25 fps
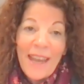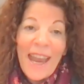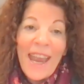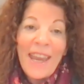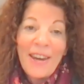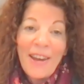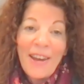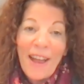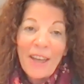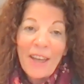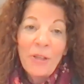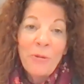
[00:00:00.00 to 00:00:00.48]

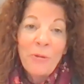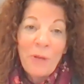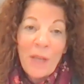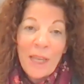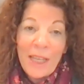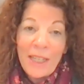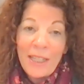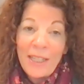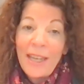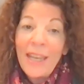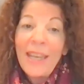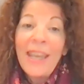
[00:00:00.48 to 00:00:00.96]
And I
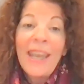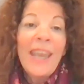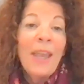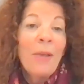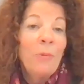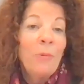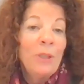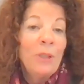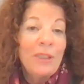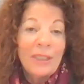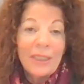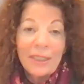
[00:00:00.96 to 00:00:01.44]
created it.
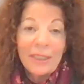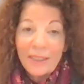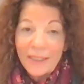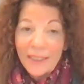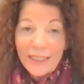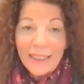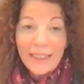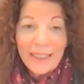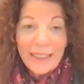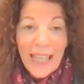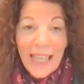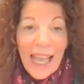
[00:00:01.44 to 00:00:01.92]
It was a
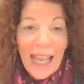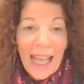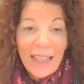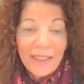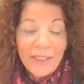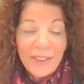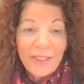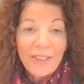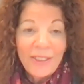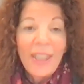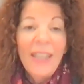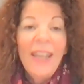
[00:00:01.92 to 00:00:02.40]

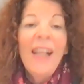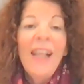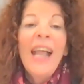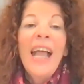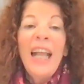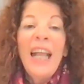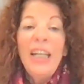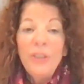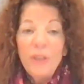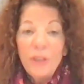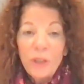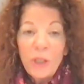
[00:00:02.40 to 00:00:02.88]
success.
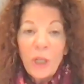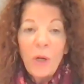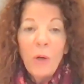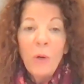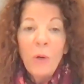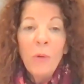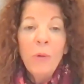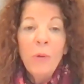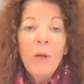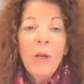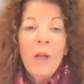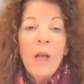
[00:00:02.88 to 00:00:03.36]
And
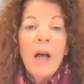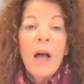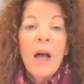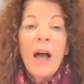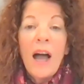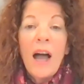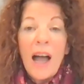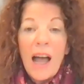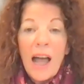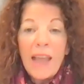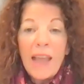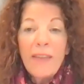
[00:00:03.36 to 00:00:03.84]
so
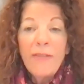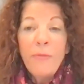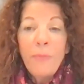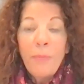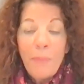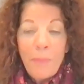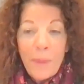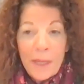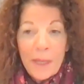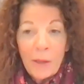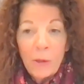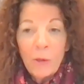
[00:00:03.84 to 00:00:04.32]
I've
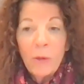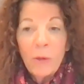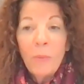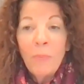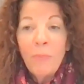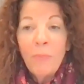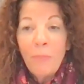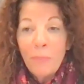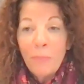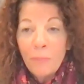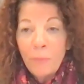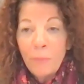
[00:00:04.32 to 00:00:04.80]

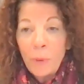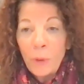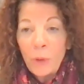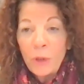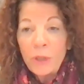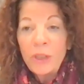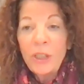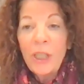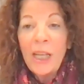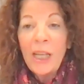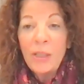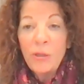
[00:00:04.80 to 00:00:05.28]
built
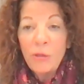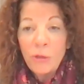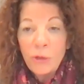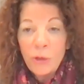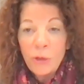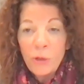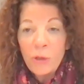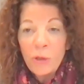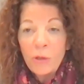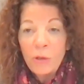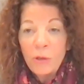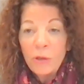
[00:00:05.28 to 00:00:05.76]
books and
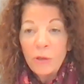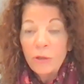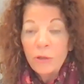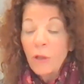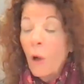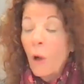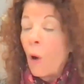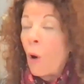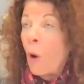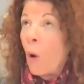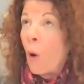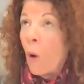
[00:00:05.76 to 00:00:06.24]
journals
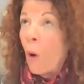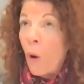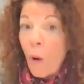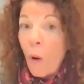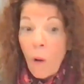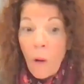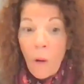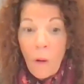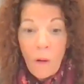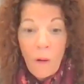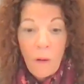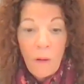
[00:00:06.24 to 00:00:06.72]

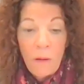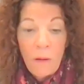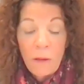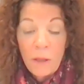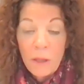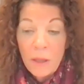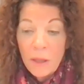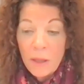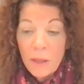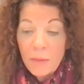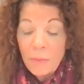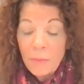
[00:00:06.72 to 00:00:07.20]

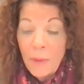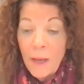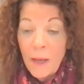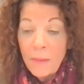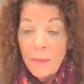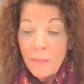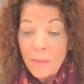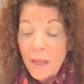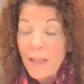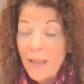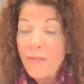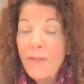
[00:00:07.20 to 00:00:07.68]

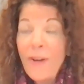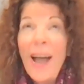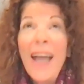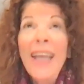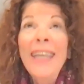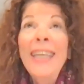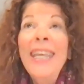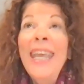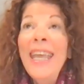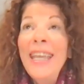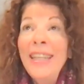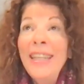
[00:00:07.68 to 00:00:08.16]
if
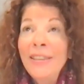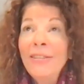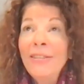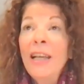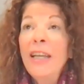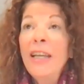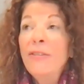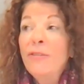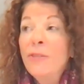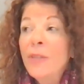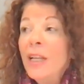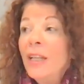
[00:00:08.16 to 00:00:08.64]
I get in
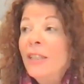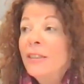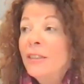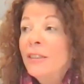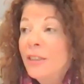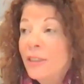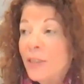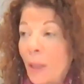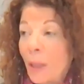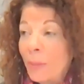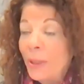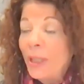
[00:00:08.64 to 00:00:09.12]
life
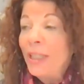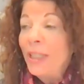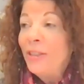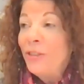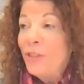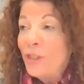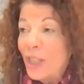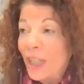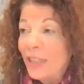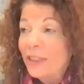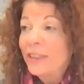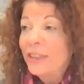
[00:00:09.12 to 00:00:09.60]
somebody
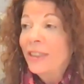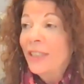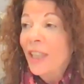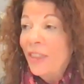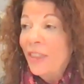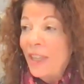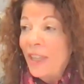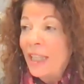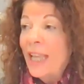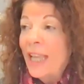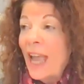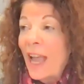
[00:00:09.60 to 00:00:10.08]
just to
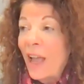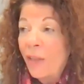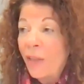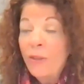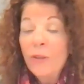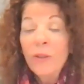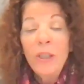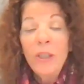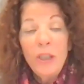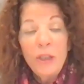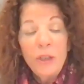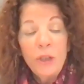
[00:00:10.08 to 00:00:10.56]
think how
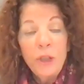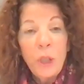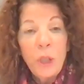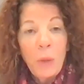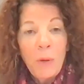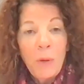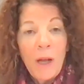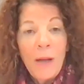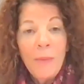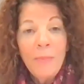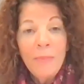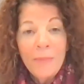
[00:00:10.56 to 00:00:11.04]
they're going to
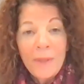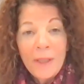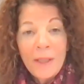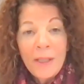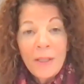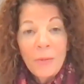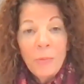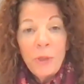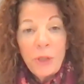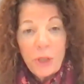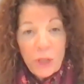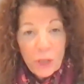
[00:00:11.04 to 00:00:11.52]
show up,
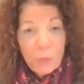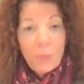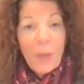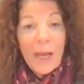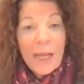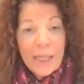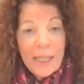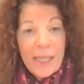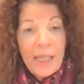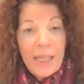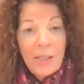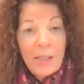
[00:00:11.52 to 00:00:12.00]
which is
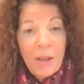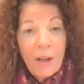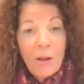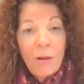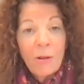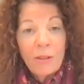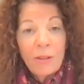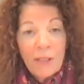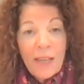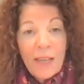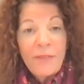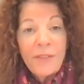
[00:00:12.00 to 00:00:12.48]
my
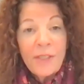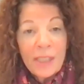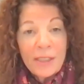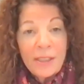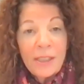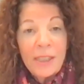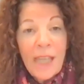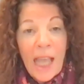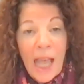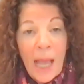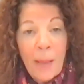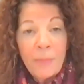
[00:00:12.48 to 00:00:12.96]
keynote, life
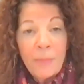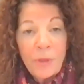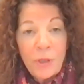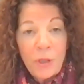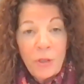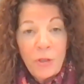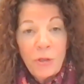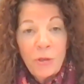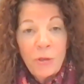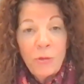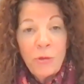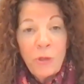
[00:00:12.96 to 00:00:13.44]
doesn't happen
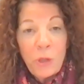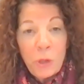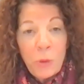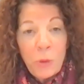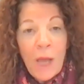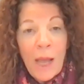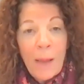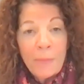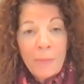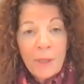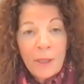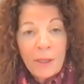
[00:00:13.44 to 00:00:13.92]
to you, you
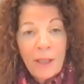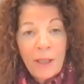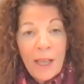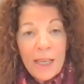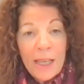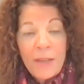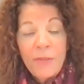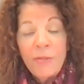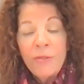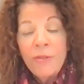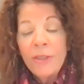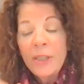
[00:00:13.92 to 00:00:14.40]
happen to
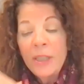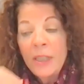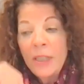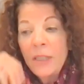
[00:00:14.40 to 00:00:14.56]
life.